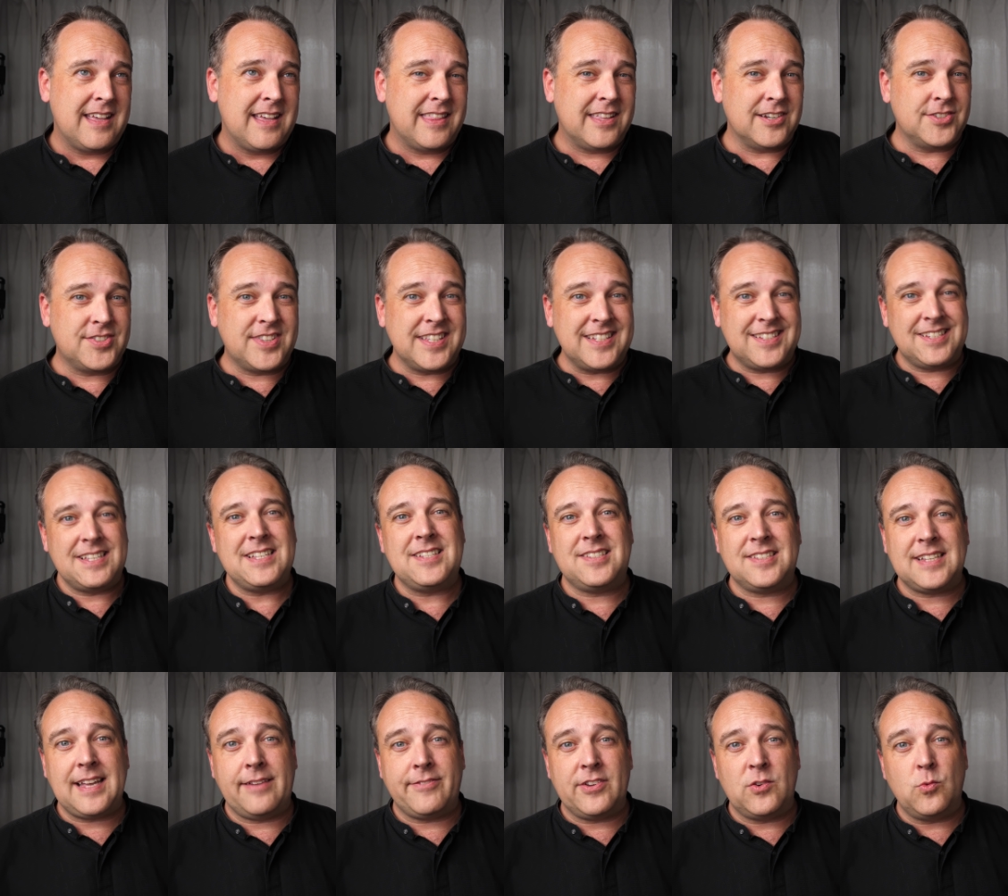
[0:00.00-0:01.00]
There's the
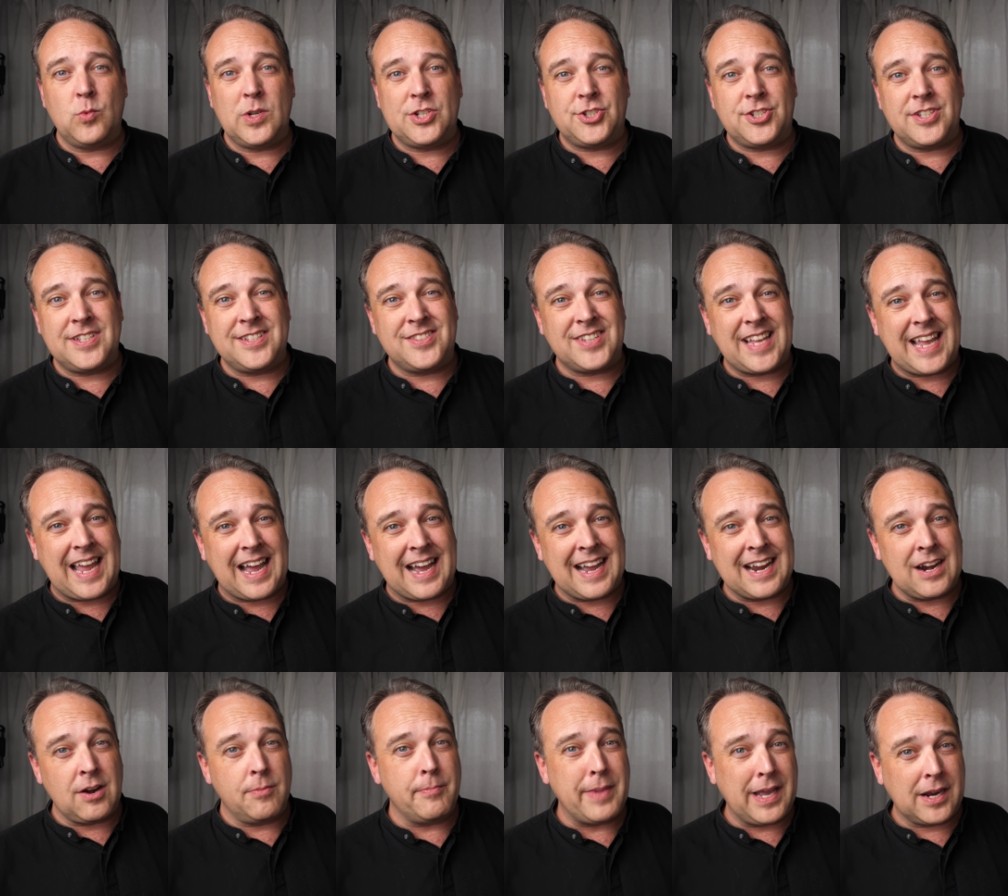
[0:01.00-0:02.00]
Z7, which is a
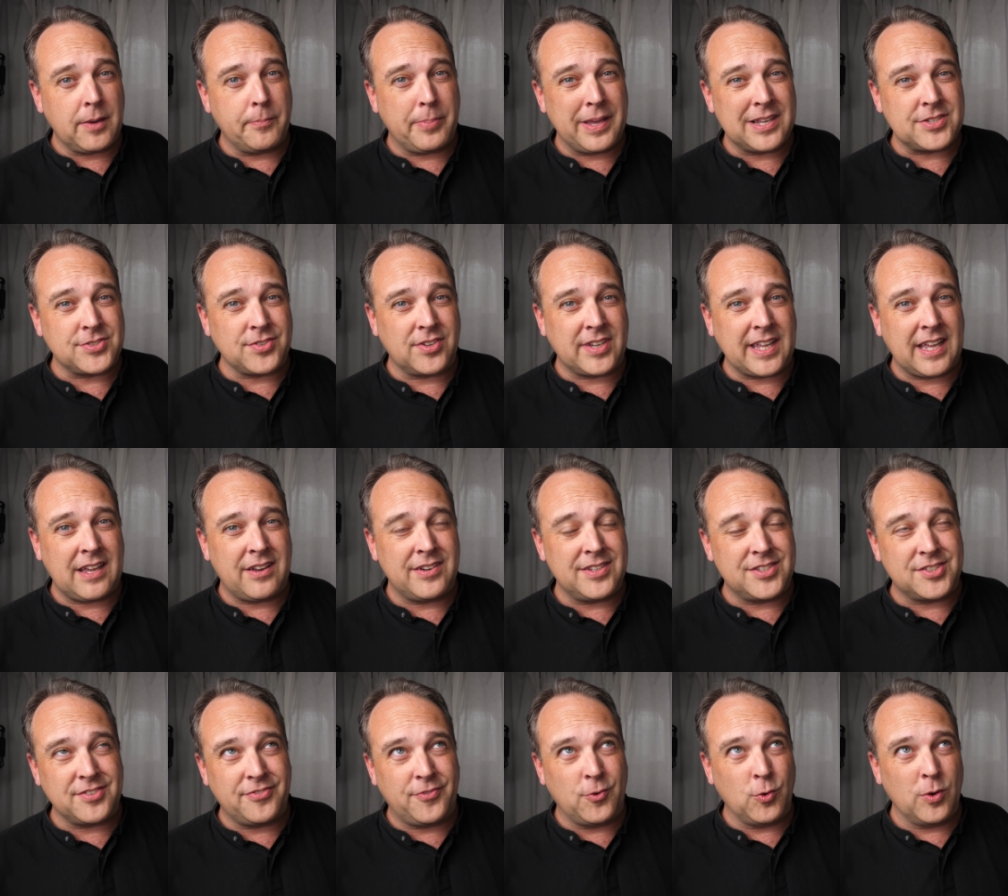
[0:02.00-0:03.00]
higher megapixel count.
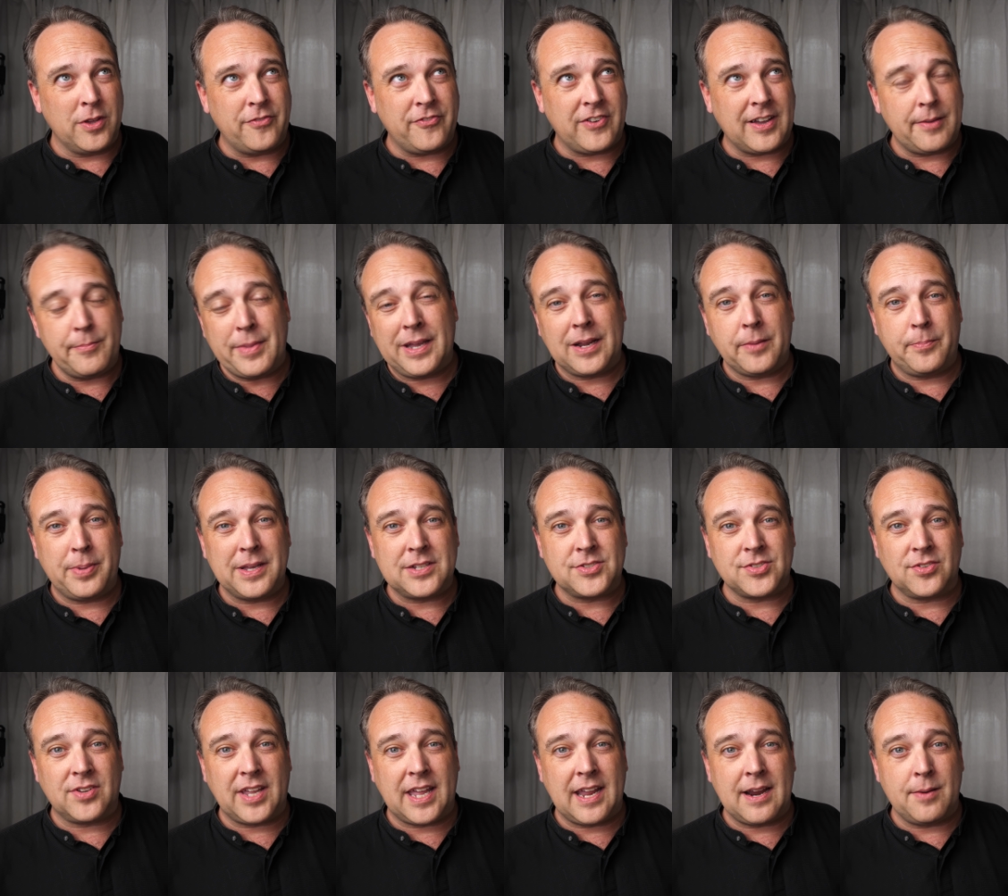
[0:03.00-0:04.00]
It's a 45
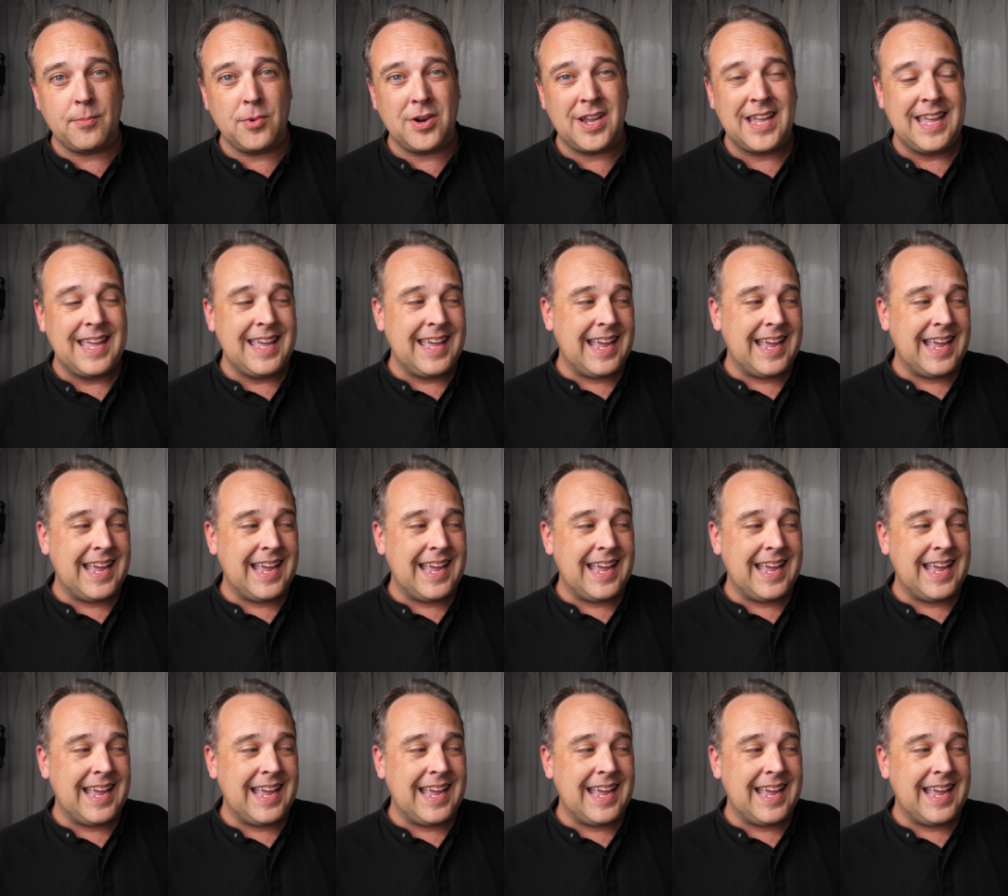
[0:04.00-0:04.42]
megapixel camera.